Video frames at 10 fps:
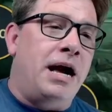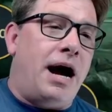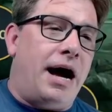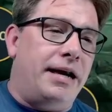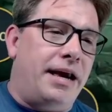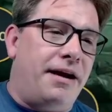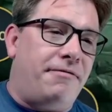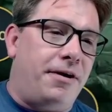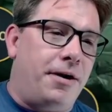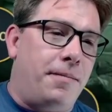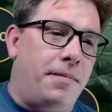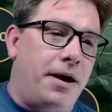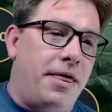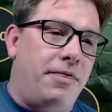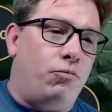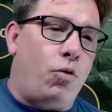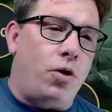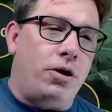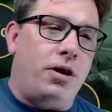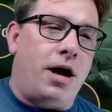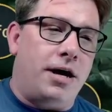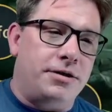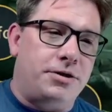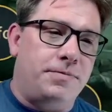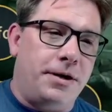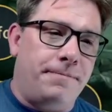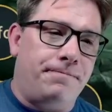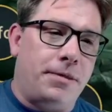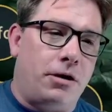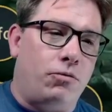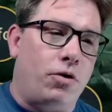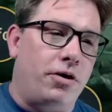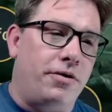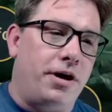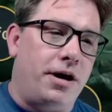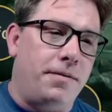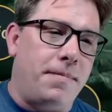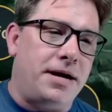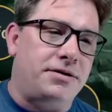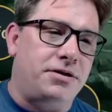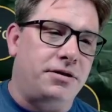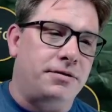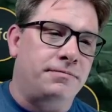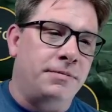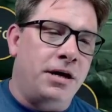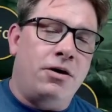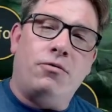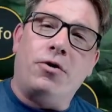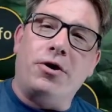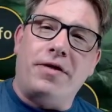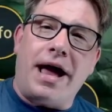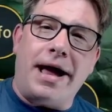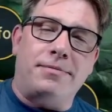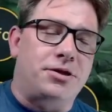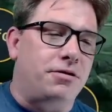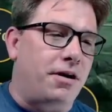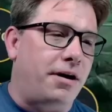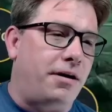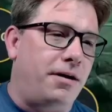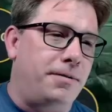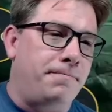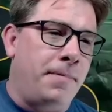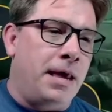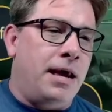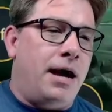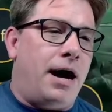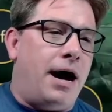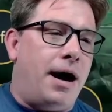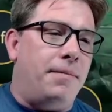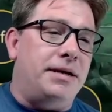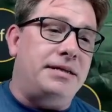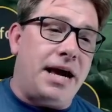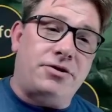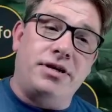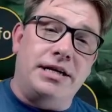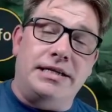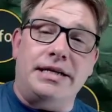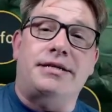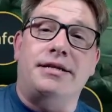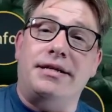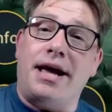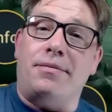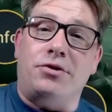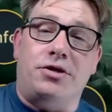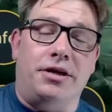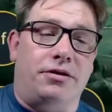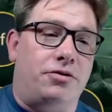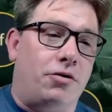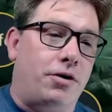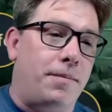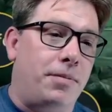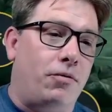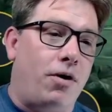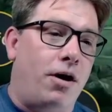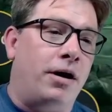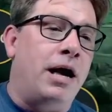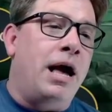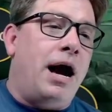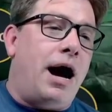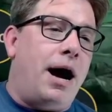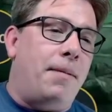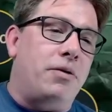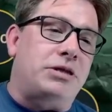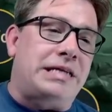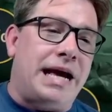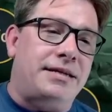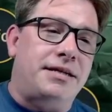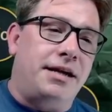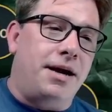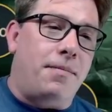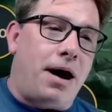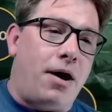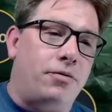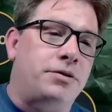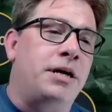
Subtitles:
I gave him Ruel Huntsman, or Ruel the Huntmaster, Ruel the Hamster, I call him. And he's actually a decent damage dealer, don't get me wrong. I was testing him out.